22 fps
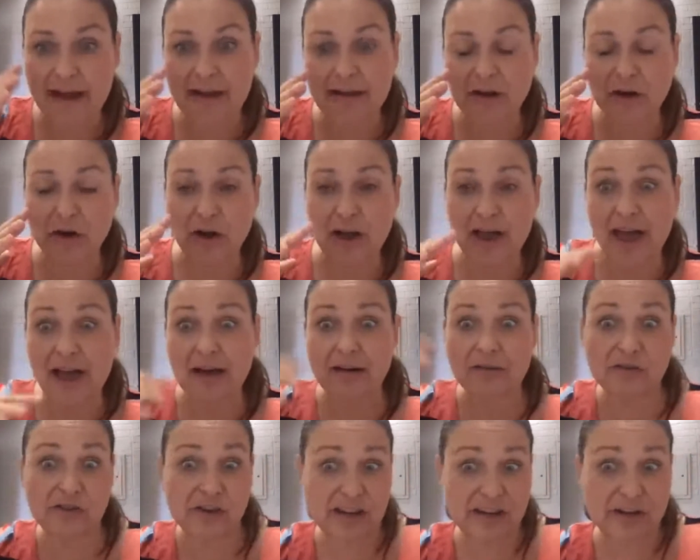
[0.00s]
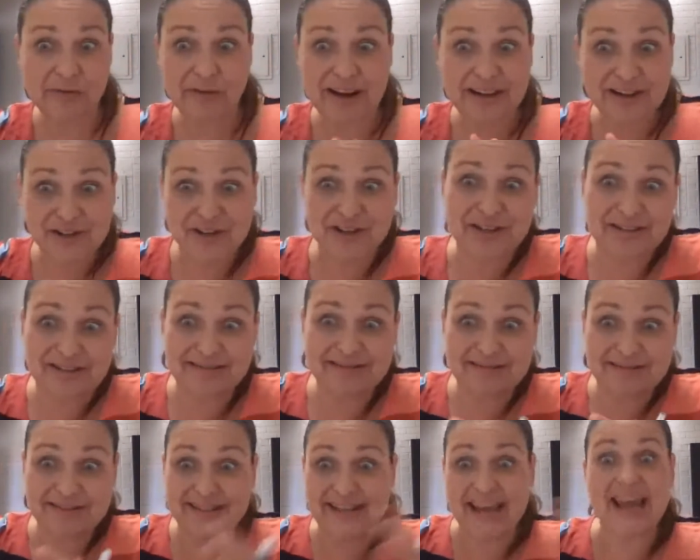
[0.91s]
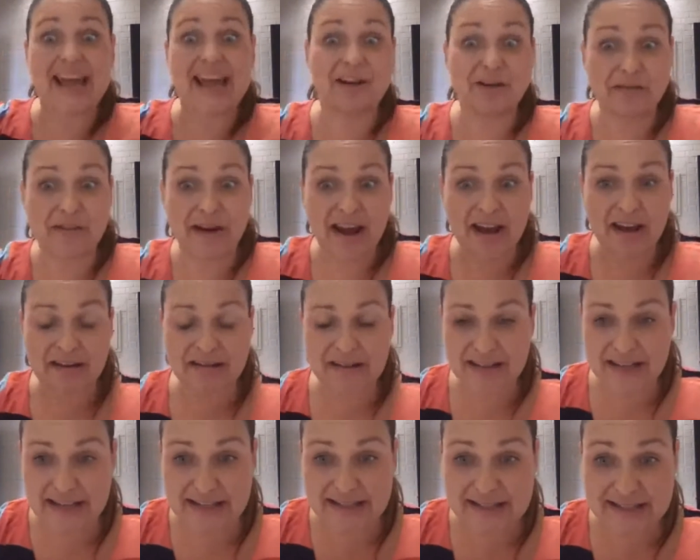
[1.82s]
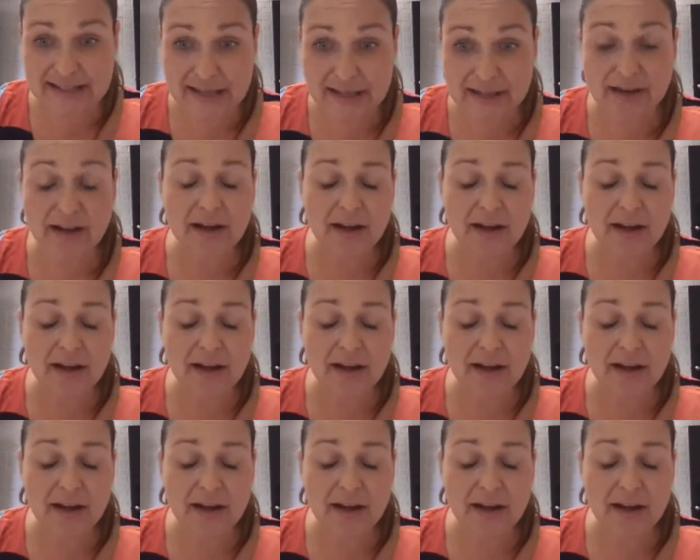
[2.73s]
you know, our generation's head around, is that